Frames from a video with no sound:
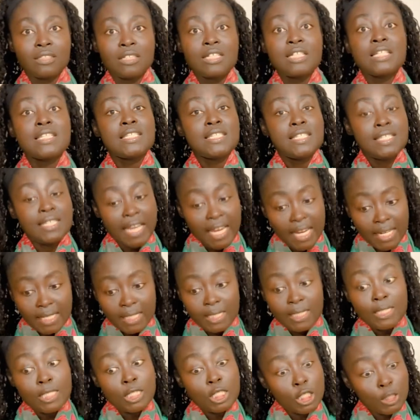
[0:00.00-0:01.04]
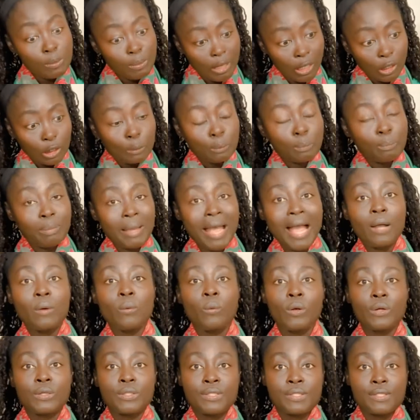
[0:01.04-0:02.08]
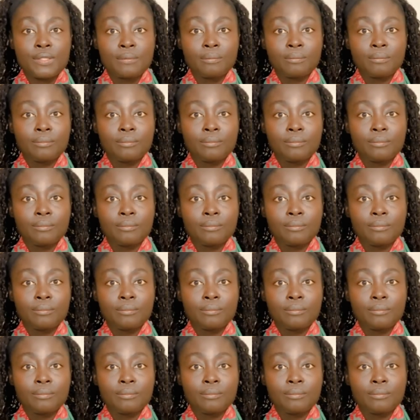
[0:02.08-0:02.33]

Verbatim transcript: Satan spelled backwards.